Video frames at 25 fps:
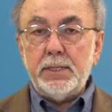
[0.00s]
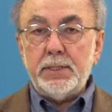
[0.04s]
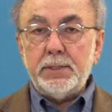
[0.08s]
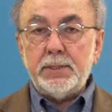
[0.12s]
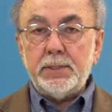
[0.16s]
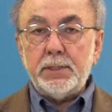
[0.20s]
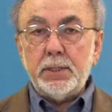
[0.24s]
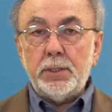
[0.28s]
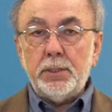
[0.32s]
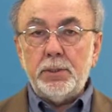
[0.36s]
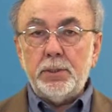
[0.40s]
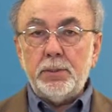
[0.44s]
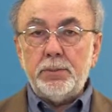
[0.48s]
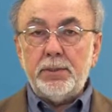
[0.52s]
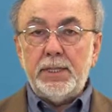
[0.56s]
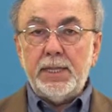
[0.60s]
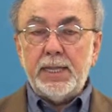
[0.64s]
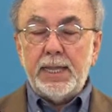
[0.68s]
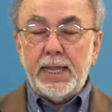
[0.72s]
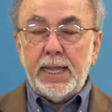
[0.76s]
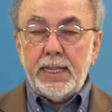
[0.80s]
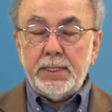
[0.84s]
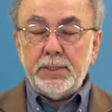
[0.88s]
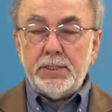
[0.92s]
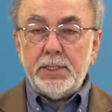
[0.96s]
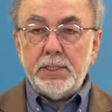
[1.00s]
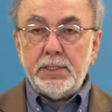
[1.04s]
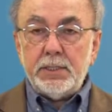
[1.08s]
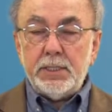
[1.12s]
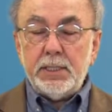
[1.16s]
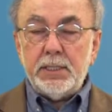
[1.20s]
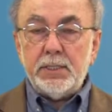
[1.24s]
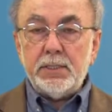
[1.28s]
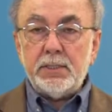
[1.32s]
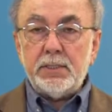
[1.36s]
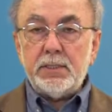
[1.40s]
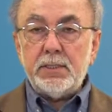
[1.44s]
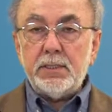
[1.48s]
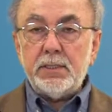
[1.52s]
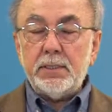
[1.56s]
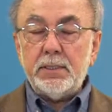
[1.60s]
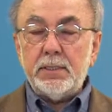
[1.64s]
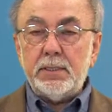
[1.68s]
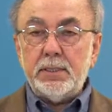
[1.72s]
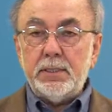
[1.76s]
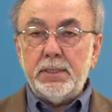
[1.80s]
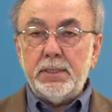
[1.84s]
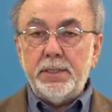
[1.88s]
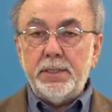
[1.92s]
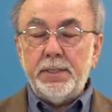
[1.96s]
So the entities
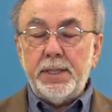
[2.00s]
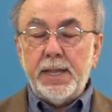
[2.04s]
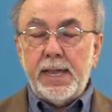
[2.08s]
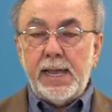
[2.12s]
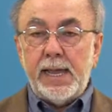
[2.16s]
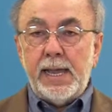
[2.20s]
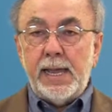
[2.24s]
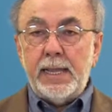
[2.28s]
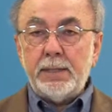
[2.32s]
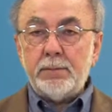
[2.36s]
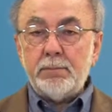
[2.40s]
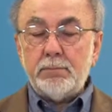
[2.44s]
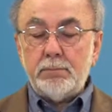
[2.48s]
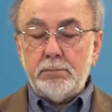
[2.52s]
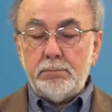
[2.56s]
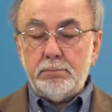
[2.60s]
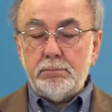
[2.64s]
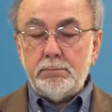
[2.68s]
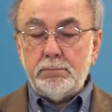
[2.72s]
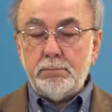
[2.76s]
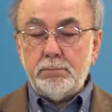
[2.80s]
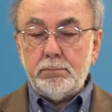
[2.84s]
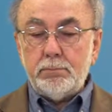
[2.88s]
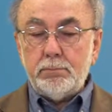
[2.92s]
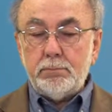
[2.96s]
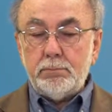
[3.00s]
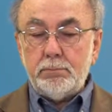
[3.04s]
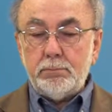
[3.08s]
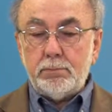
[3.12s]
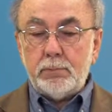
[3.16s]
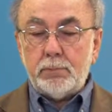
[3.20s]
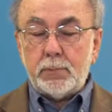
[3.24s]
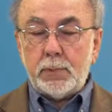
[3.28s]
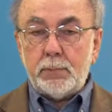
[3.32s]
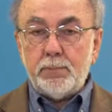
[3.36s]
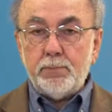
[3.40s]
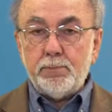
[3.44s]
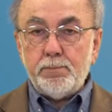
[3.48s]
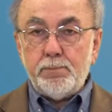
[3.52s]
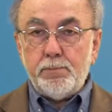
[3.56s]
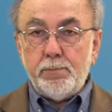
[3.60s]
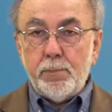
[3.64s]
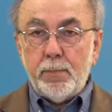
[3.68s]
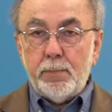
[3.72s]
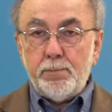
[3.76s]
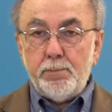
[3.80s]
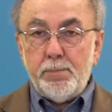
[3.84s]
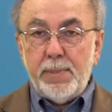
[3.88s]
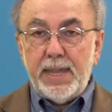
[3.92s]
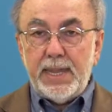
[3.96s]
that
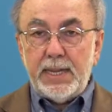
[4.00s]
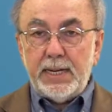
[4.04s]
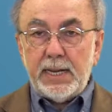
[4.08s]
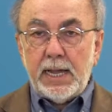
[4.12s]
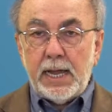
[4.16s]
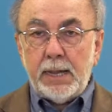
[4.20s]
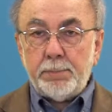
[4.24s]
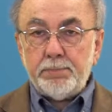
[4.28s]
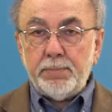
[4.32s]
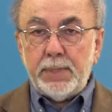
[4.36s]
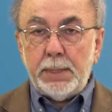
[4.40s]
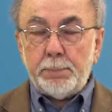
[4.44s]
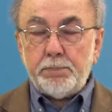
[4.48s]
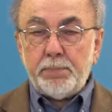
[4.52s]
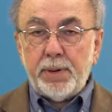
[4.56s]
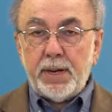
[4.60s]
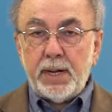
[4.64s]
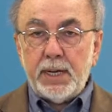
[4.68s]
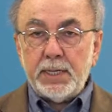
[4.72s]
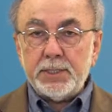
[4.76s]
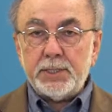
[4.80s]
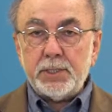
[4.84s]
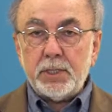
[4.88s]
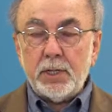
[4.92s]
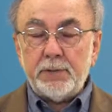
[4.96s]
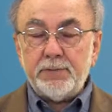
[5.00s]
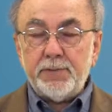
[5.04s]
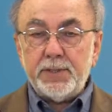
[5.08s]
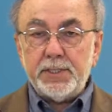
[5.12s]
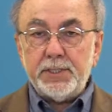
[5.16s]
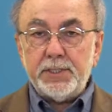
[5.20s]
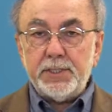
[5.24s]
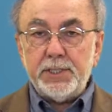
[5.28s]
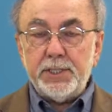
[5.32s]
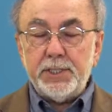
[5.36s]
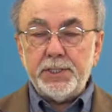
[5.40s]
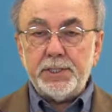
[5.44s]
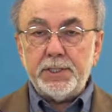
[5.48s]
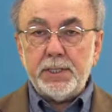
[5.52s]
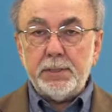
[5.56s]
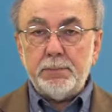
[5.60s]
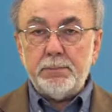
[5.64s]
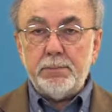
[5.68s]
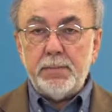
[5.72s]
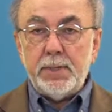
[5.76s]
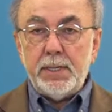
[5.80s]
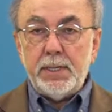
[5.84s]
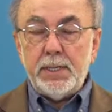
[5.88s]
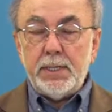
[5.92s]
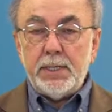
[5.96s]
made up the parts of a
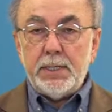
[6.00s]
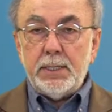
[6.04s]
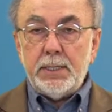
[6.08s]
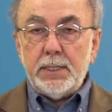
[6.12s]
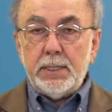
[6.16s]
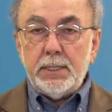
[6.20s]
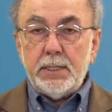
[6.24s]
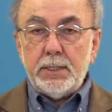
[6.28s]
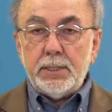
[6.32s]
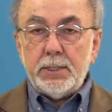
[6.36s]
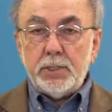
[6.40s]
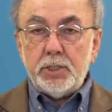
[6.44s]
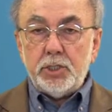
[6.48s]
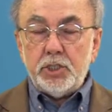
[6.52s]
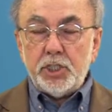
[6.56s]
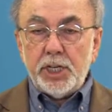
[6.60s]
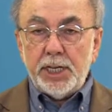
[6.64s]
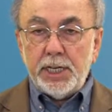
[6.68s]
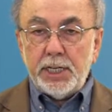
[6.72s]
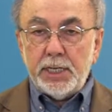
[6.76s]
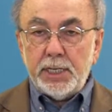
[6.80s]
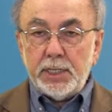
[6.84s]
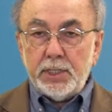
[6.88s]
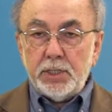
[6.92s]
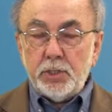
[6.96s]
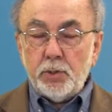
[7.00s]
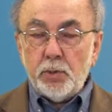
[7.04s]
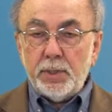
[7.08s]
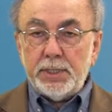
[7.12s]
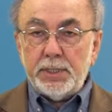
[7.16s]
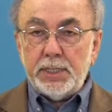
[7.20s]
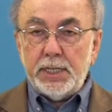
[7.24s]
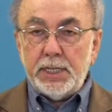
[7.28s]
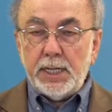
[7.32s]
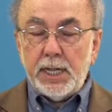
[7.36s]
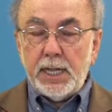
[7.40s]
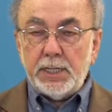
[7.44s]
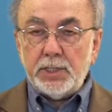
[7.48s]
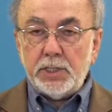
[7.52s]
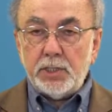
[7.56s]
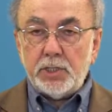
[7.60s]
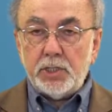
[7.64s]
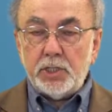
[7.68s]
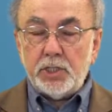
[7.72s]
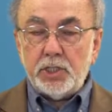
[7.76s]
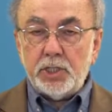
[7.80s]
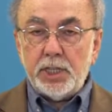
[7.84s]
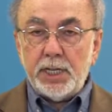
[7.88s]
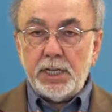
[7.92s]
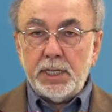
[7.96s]
system change when the
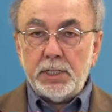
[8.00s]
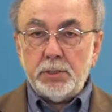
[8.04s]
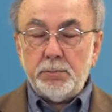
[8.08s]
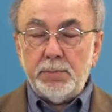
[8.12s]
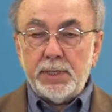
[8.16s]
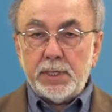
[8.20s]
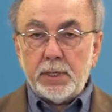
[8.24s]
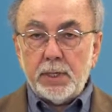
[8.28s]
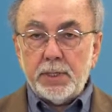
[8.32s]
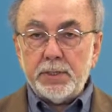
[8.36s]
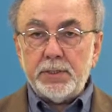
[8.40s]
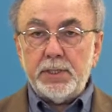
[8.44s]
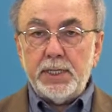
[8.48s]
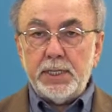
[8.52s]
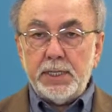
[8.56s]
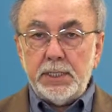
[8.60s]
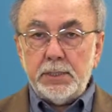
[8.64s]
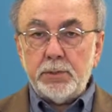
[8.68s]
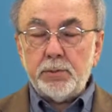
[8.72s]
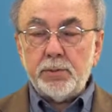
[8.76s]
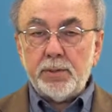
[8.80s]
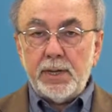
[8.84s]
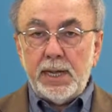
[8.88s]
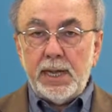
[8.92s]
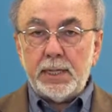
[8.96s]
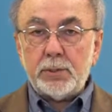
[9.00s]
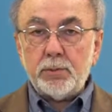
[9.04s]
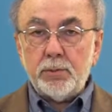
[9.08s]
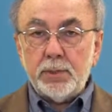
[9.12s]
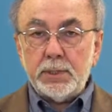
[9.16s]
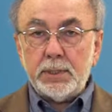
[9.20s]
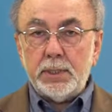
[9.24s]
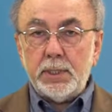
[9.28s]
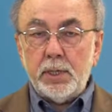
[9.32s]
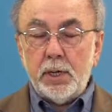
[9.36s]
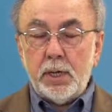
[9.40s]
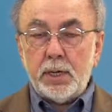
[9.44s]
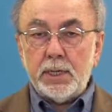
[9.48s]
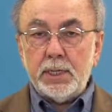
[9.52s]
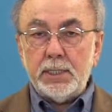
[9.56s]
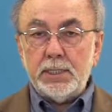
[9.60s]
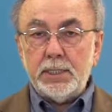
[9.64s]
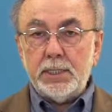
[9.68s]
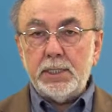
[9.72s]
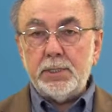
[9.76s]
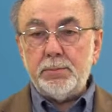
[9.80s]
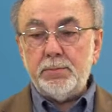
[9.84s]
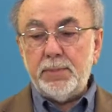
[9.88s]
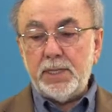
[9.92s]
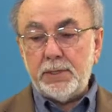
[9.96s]
entities change because they interact with the
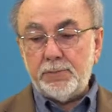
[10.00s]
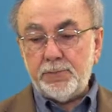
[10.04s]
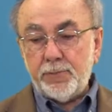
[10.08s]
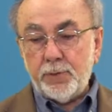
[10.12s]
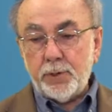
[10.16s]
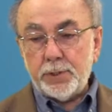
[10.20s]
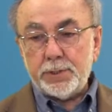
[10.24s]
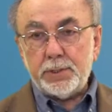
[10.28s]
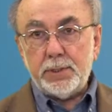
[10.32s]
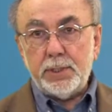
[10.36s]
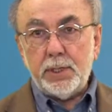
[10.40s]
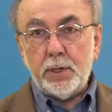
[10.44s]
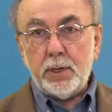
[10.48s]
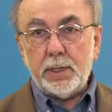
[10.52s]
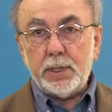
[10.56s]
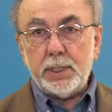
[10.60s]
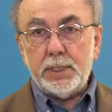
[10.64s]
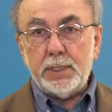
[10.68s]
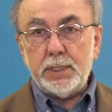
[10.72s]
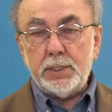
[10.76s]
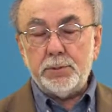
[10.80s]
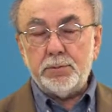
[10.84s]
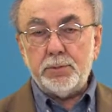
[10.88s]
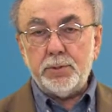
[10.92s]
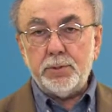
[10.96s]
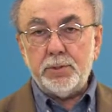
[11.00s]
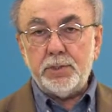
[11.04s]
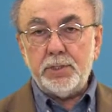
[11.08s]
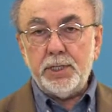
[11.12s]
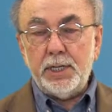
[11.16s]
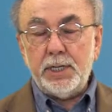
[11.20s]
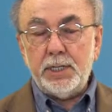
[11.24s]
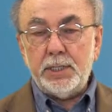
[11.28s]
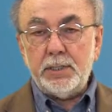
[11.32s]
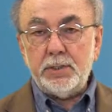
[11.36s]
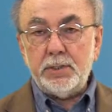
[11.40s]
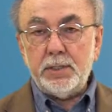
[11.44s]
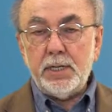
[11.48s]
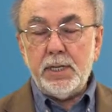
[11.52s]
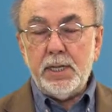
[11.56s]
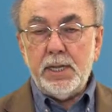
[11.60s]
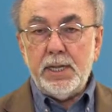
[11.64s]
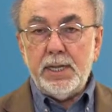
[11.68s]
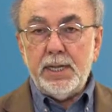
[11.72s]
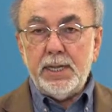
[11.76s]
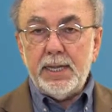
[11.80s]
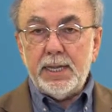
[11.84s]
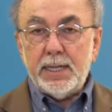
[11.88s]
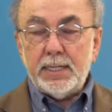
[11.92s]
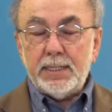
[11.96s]
organism, they force the organism to change.
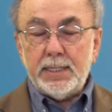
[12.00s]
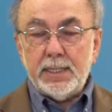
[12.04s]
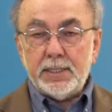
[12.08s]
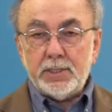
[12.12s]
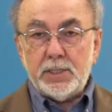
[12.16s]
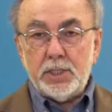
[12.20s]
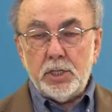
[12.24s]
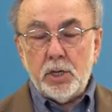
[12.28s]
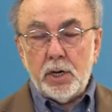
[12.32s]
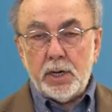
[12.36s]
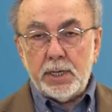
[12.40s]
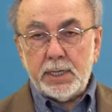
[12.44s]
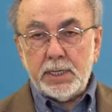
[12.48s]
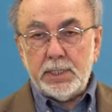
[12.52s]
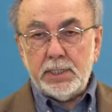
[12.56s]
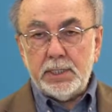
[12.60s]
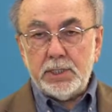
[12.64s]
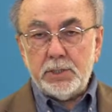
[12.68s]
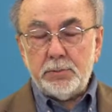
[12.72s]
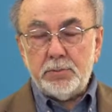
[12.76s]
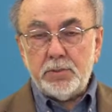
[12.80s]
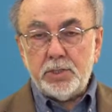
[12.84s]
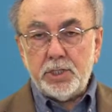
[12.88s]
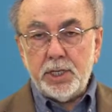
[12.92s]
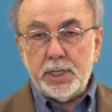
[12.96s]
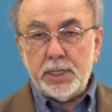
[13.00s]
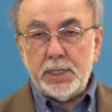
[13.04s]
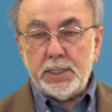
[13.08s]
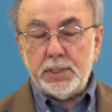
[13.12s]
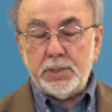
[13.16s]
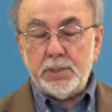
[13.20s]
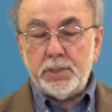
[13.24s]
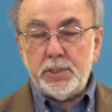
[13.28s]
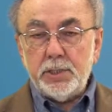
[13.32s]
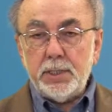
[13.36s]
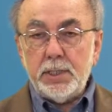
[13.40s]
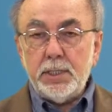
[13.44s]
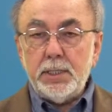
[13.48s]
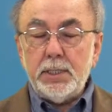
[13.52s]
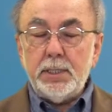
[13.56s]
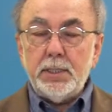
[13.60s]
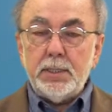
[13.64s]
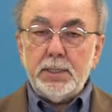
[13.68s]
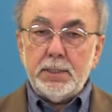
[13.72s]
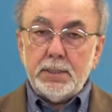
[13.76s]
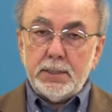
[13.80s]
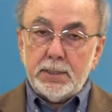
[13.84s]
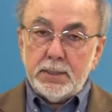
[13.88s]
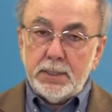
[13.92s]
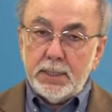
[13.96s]
And as the organism changes
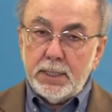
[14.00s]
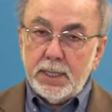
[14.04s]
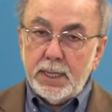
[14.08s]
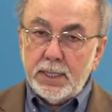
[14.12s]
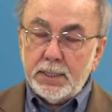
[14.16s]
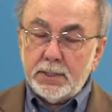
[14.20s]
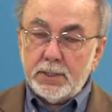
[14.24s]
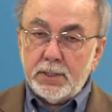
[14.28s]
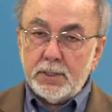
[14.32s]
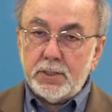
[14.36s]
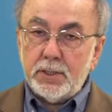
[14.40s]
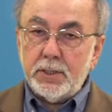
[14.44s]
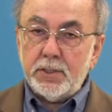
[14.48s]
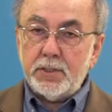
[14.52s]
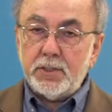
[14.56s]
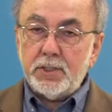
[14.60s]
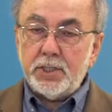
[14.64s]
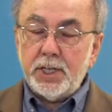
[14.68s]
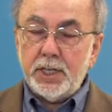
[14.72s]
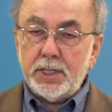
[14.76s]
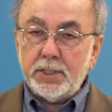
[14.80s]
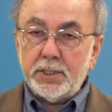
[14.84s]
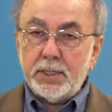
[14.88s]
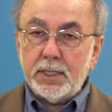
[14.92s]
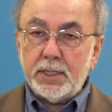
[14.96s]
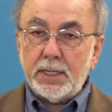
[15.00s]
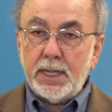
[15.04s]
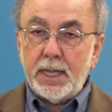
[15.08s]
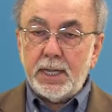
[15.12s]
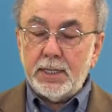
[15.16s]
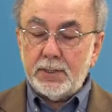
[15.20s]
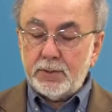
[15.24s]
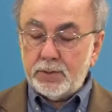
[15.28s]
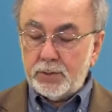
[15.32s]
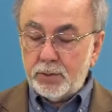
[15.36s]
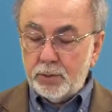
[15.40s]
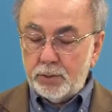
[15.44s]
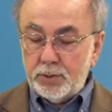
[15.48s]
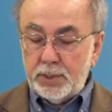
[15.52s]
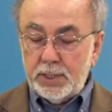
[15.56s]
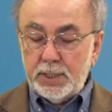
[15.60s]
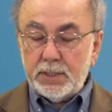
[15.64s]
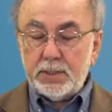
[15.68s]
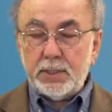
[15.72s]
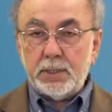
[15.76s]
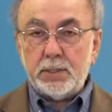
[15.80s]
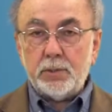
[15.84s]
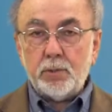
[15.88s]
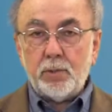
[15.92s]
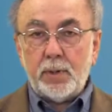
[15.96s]
the entities change again. So
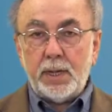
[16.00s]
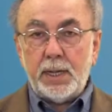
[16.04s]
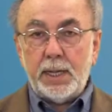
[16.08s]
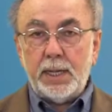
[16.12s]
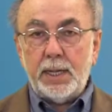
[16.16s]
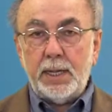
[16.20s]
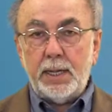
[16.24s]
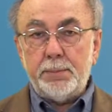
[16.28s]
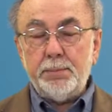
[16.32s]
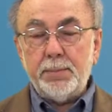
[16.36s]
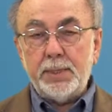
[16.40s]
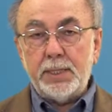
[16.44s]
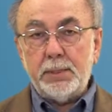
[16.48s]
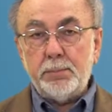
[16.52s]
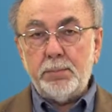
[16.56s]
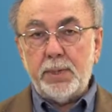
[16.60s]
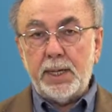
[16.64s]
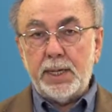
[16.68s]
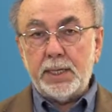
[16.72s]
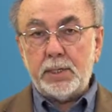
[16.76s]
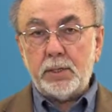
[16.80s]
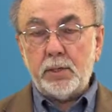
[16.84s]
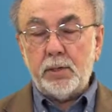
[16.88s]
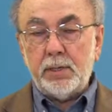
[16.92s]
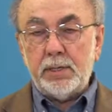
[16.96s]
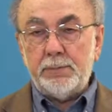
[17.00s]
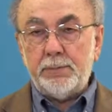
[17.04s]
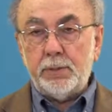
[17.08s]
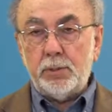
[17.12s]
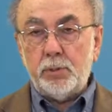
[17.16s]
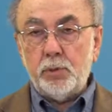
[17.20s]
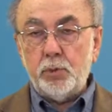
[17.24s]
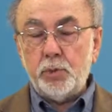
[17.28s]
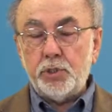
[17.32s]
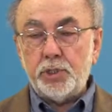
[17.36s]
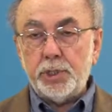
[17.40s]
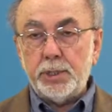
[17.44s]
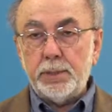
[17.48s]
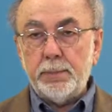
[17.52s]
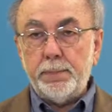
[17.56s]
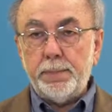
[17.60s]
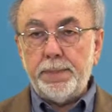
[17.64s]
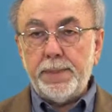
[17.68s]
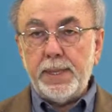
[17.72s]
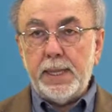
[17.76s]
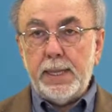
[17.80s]
this is why I mean by coevolution.